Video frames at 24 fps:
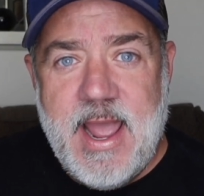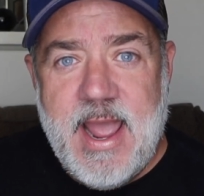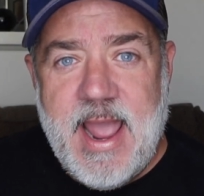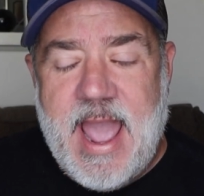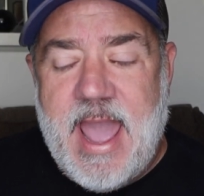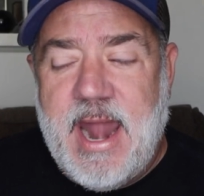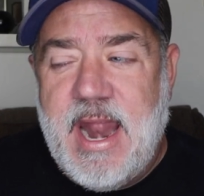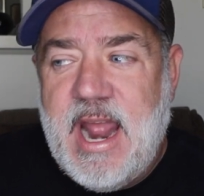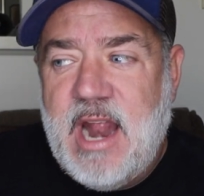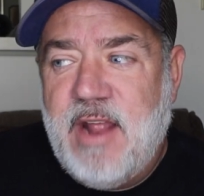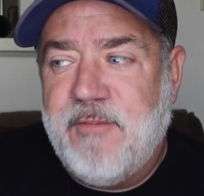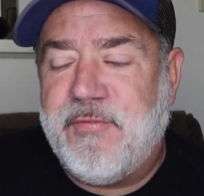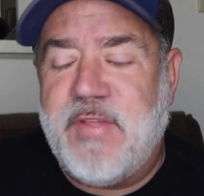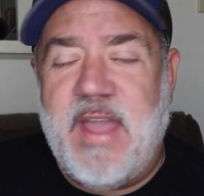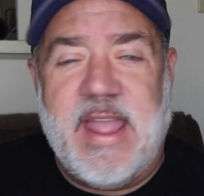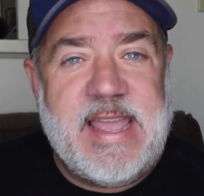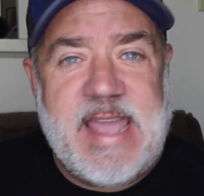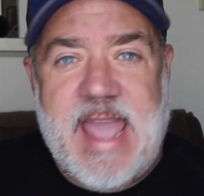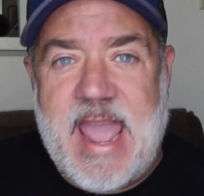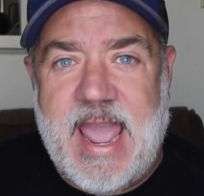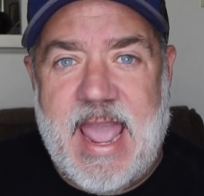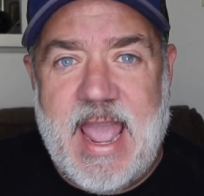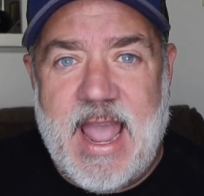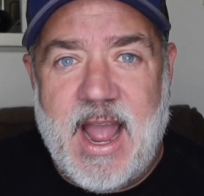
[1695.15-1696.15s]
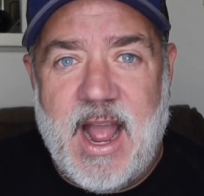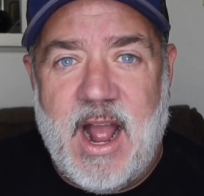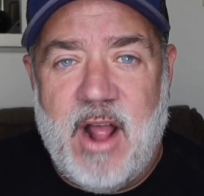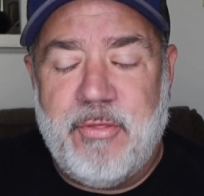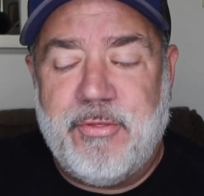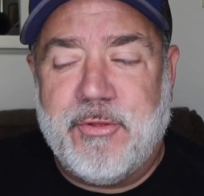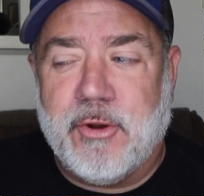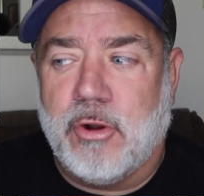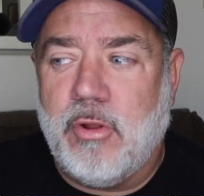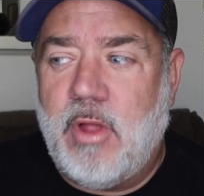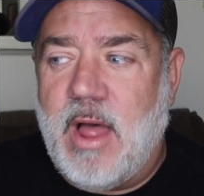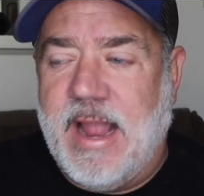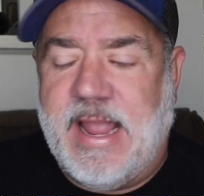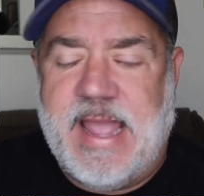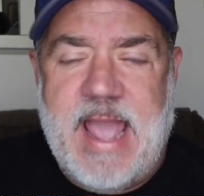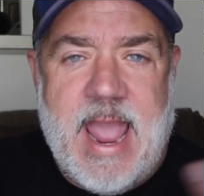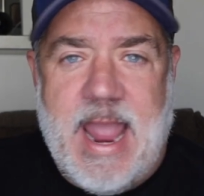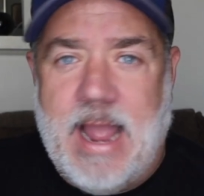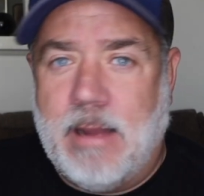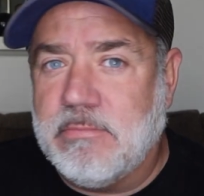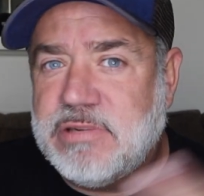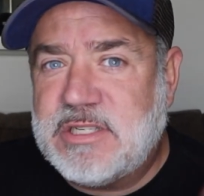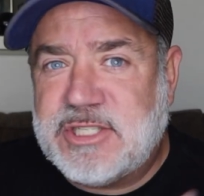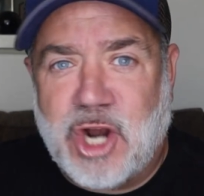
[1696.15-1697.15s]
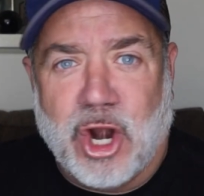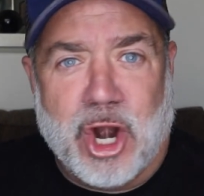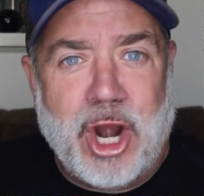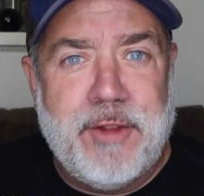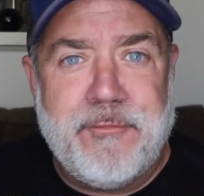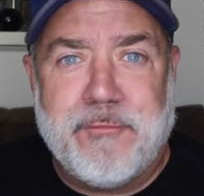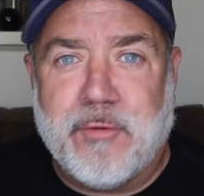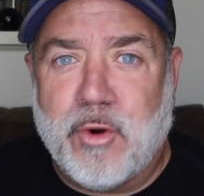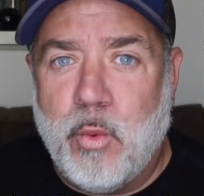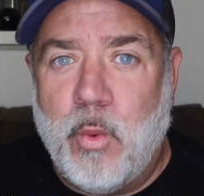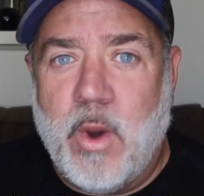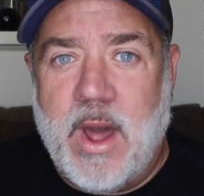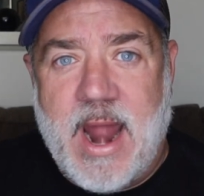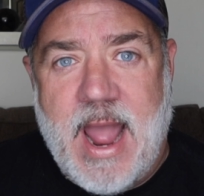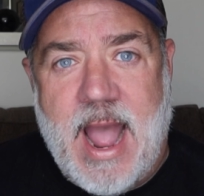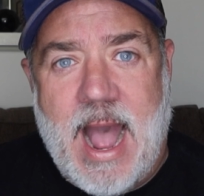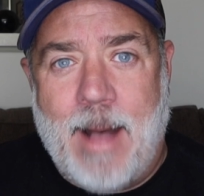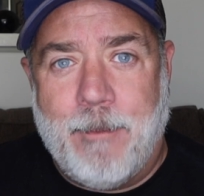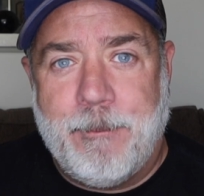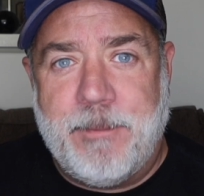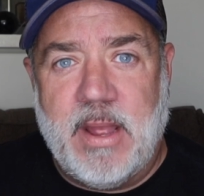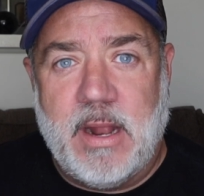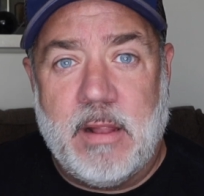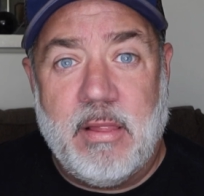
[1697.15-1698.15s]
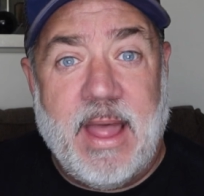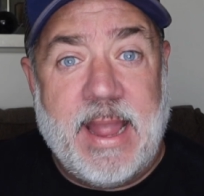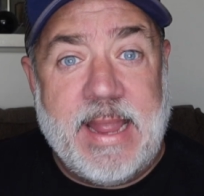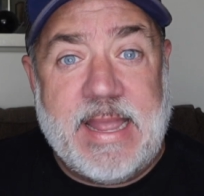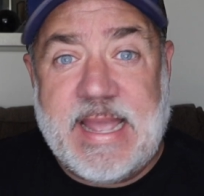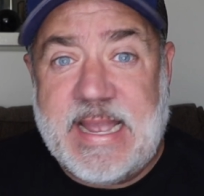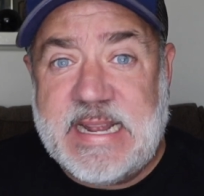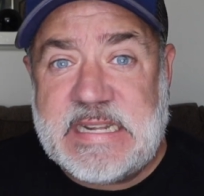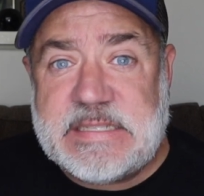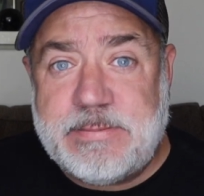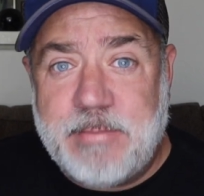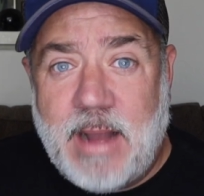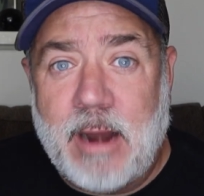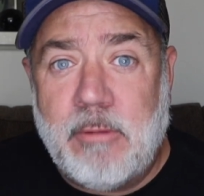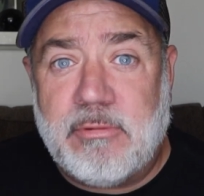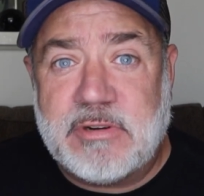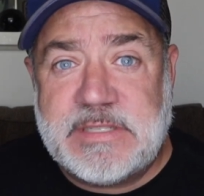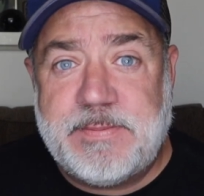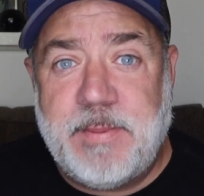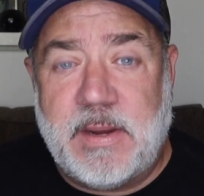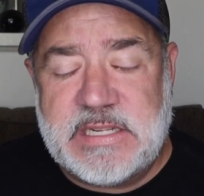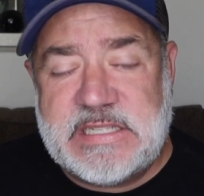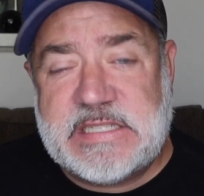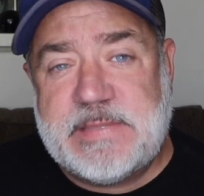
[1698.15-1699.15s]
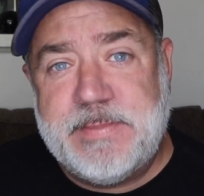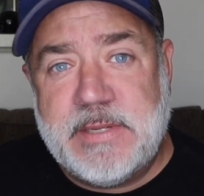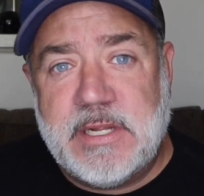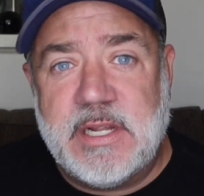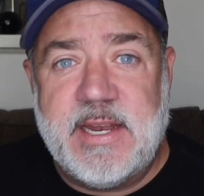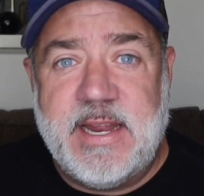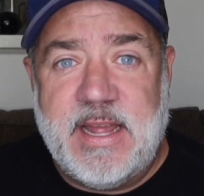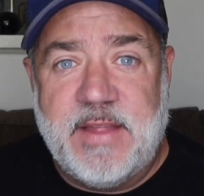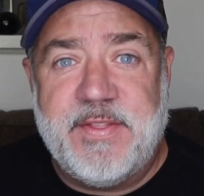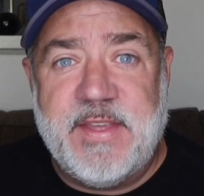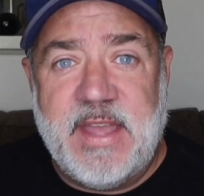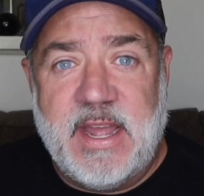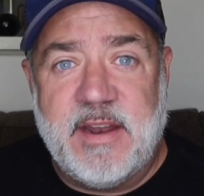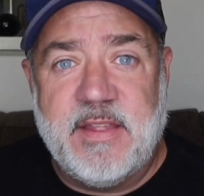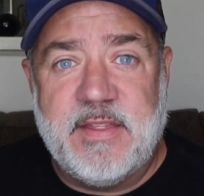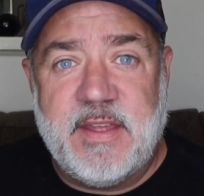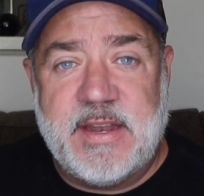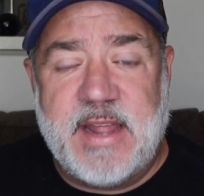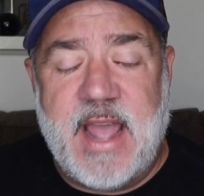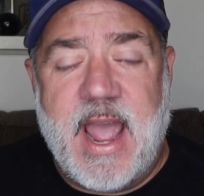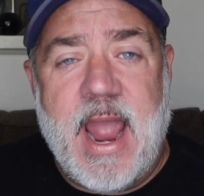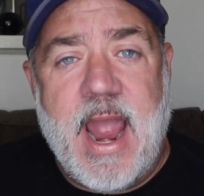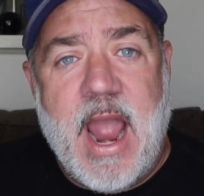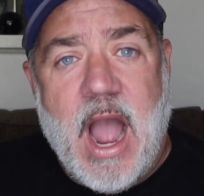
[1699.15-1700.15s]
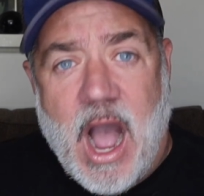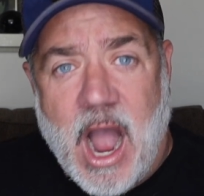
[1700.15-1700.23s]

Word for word: And, and if they can't, they're like, hey, I'm sorry for what happened. Like, it's my responsibility at the end of the day.